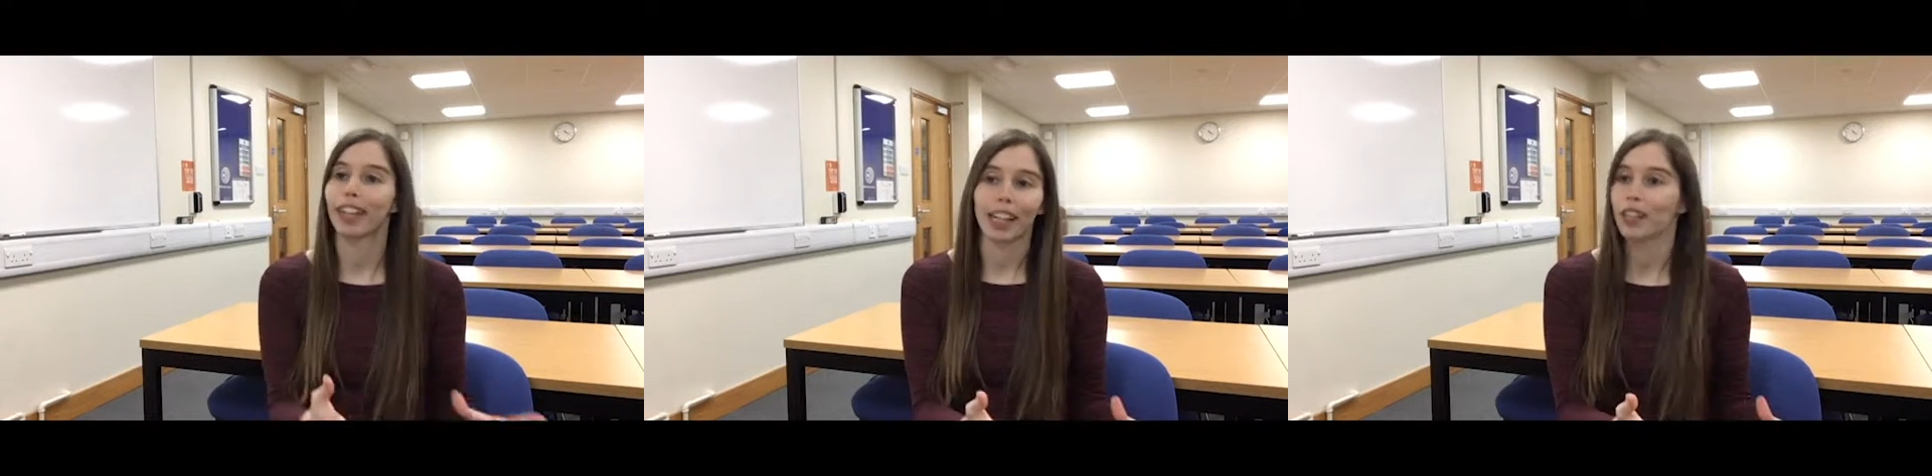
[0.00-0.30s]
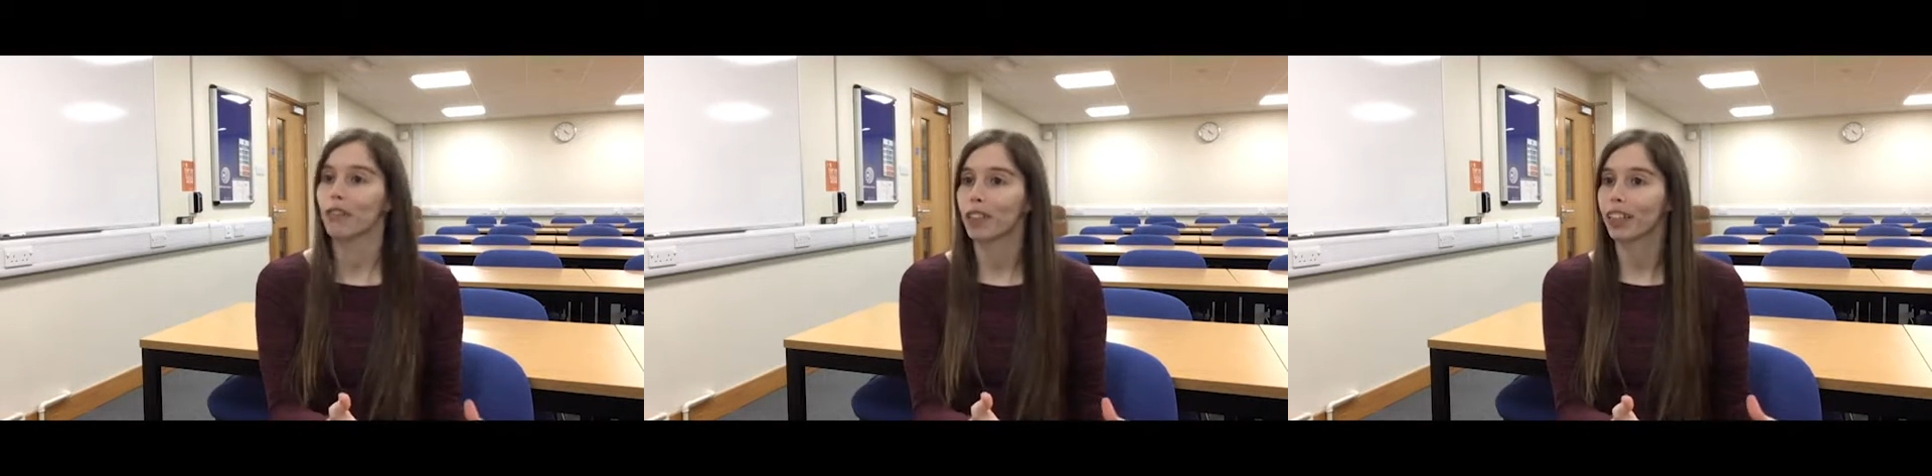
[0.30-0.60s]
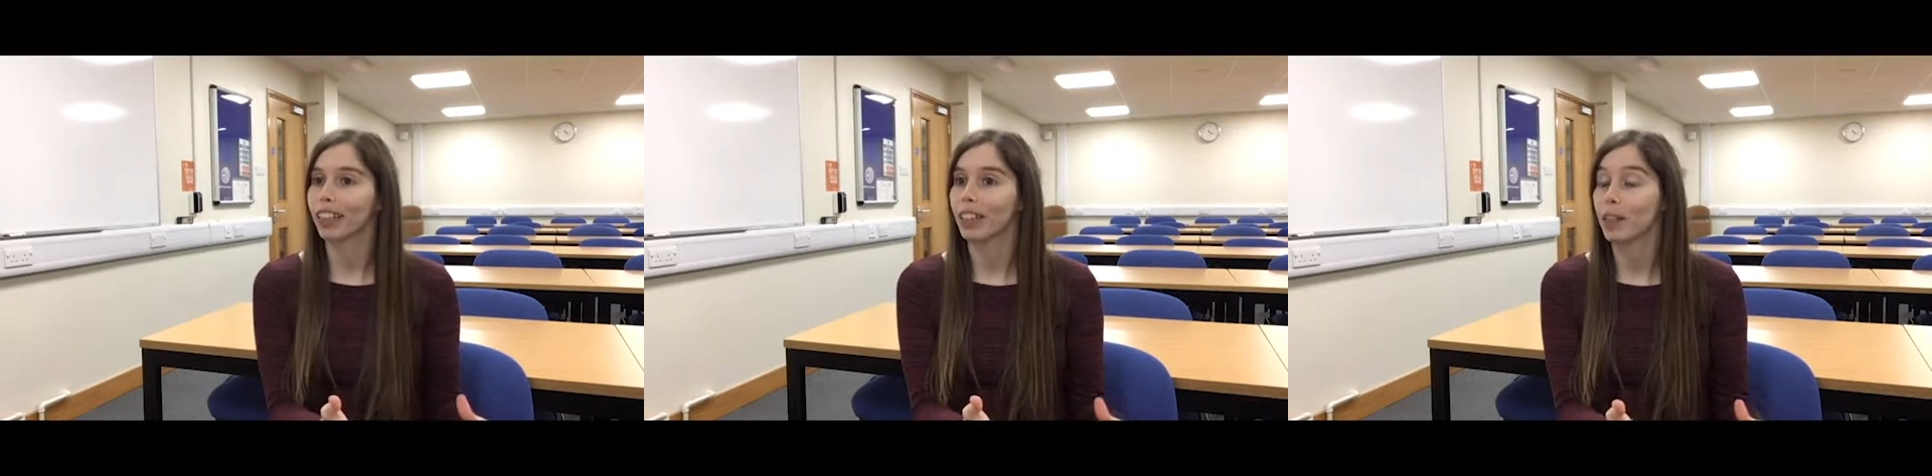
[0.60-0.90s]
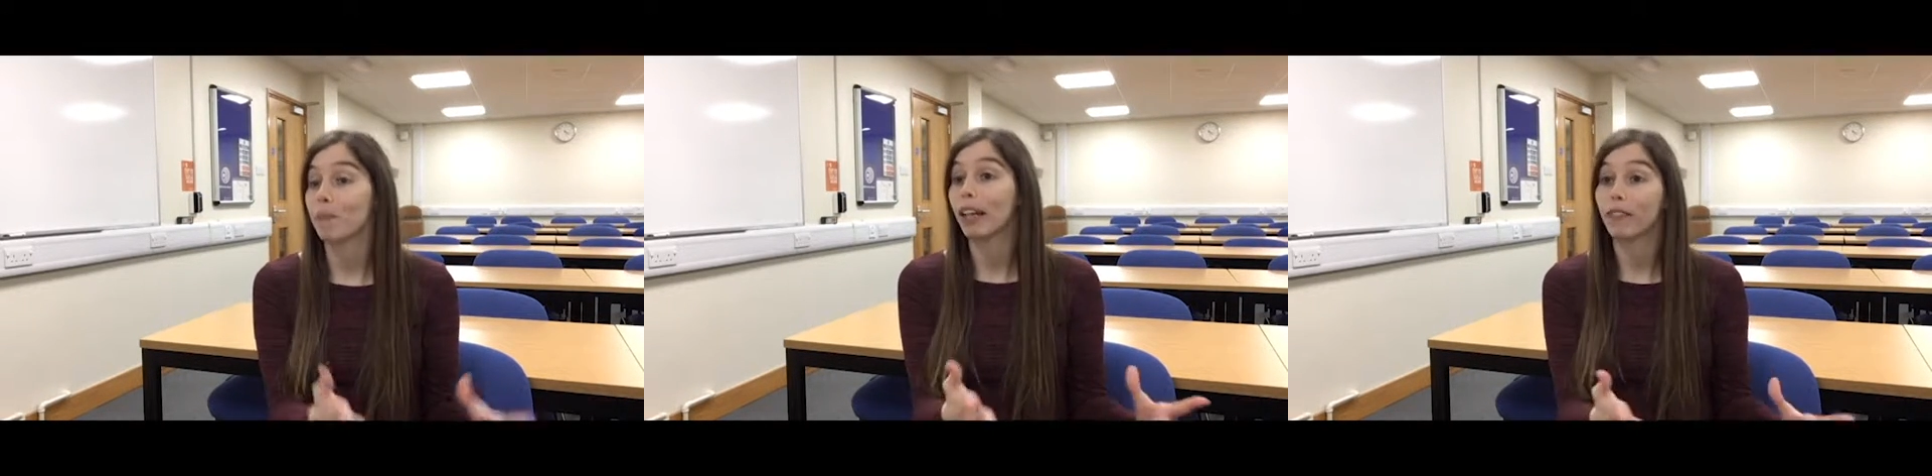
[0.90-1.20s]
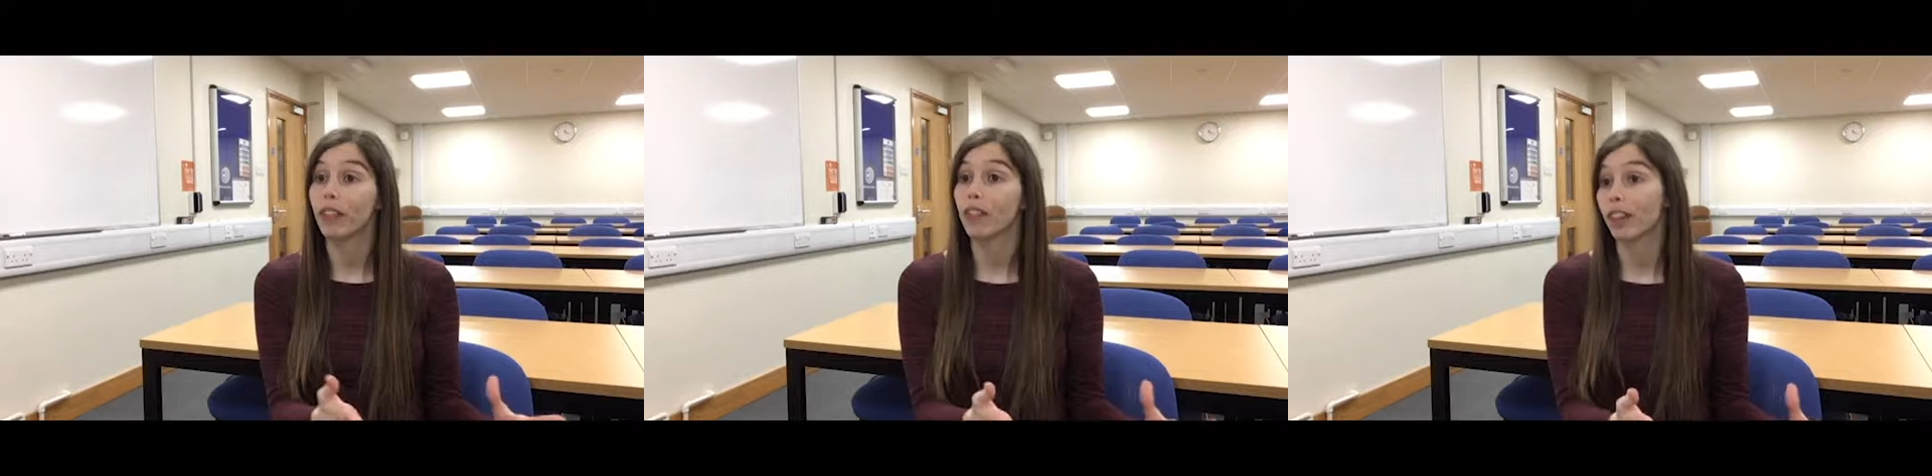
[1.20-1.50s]
getting the
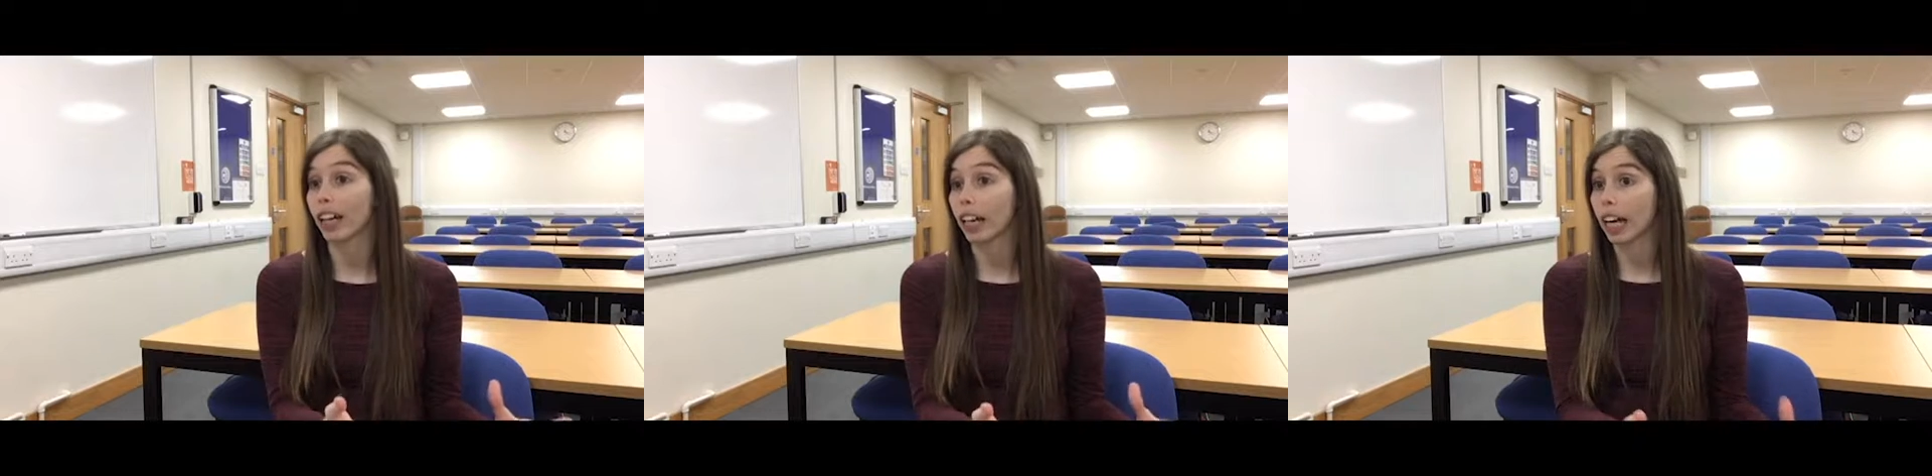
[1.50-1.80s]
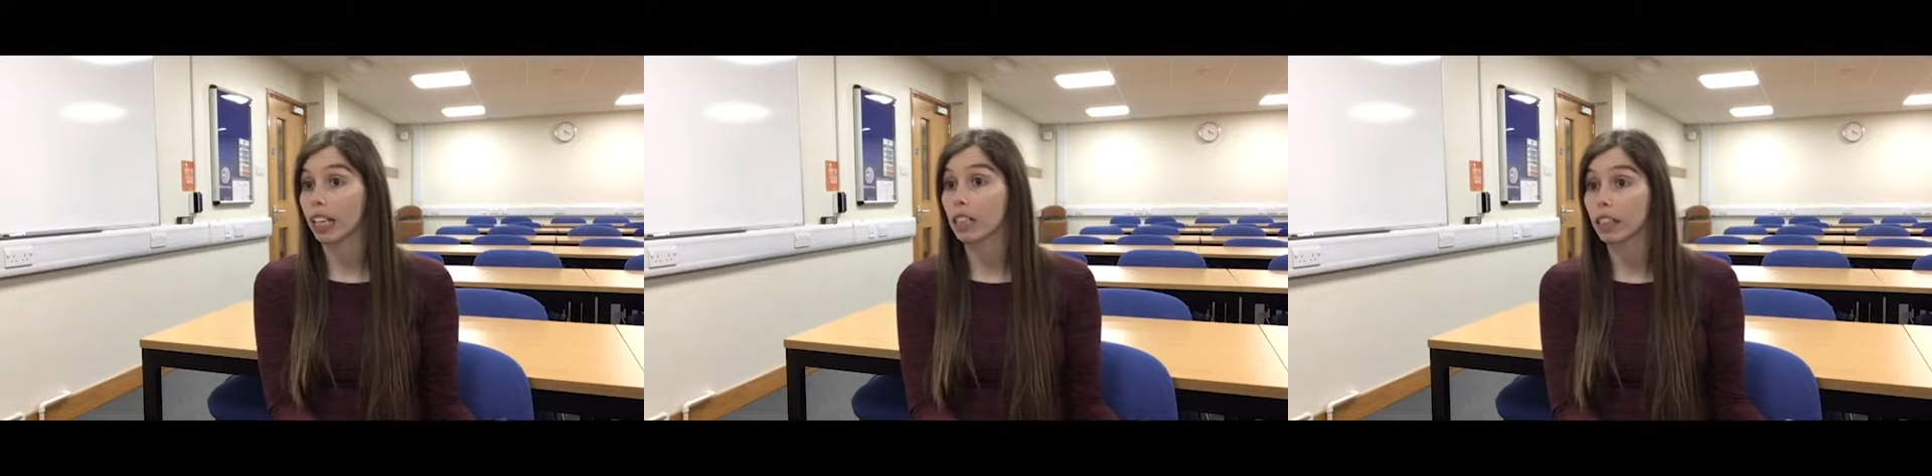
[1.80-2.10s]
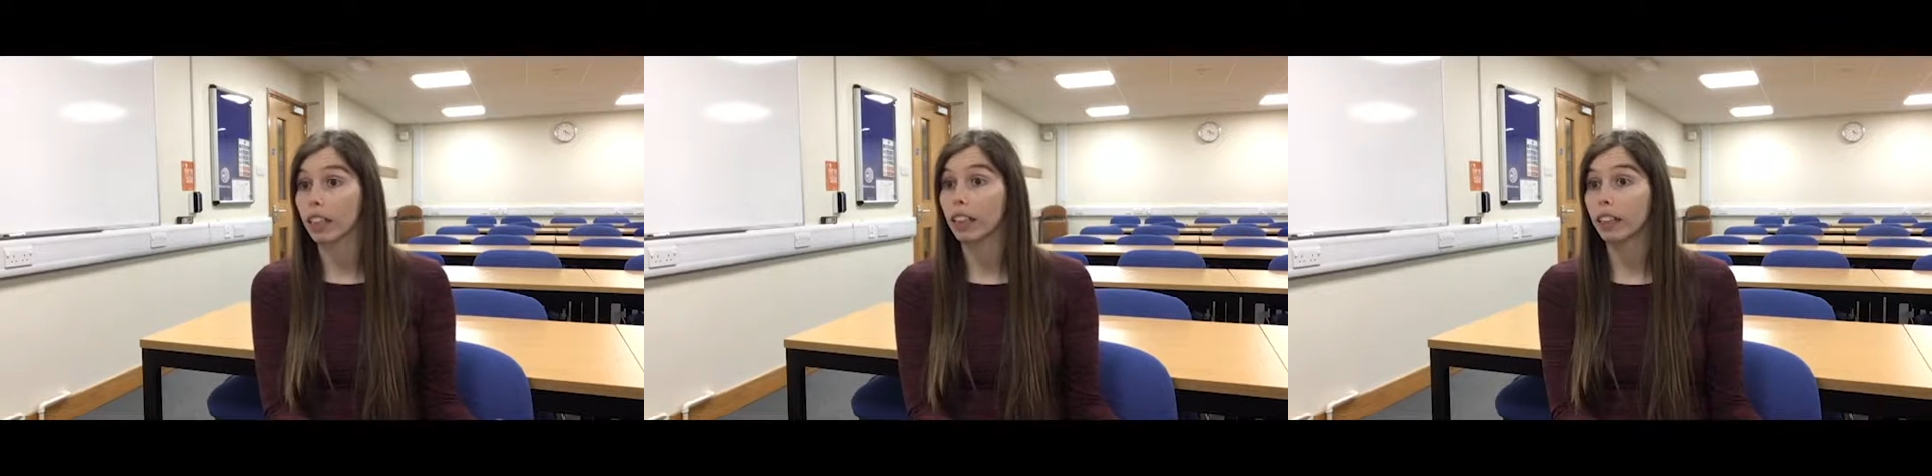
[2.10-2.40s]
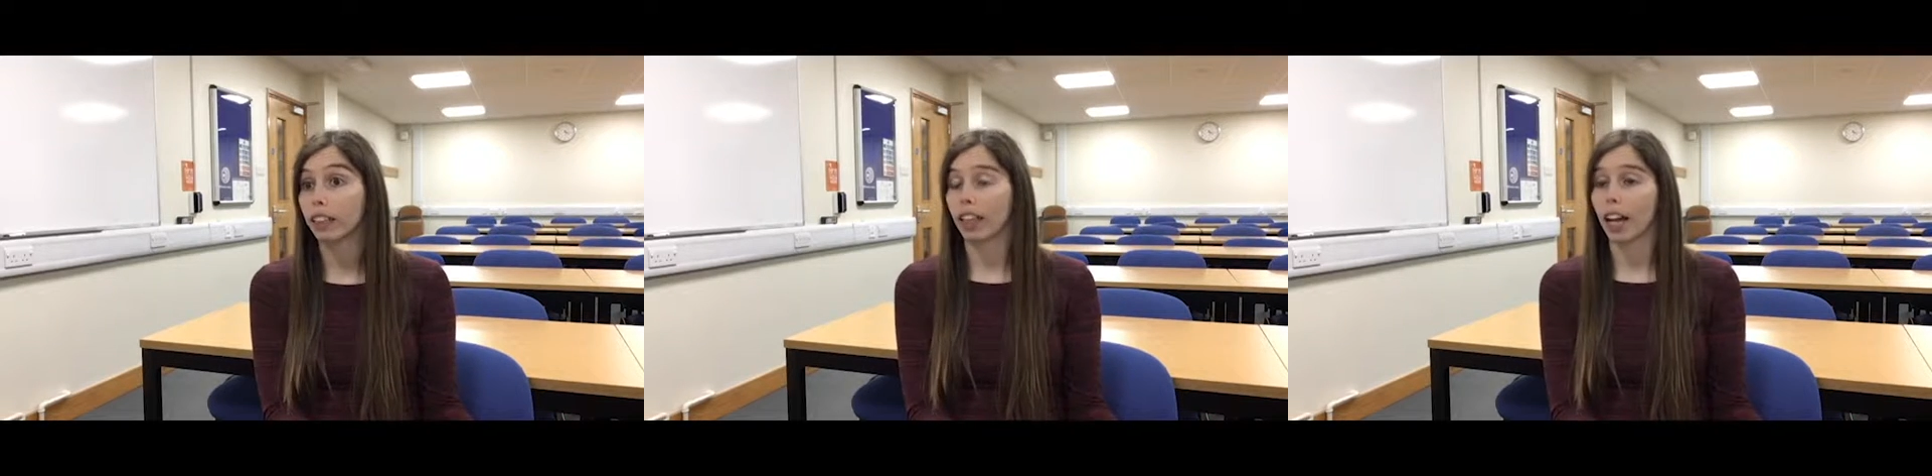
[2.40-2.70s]
benefit of that answer,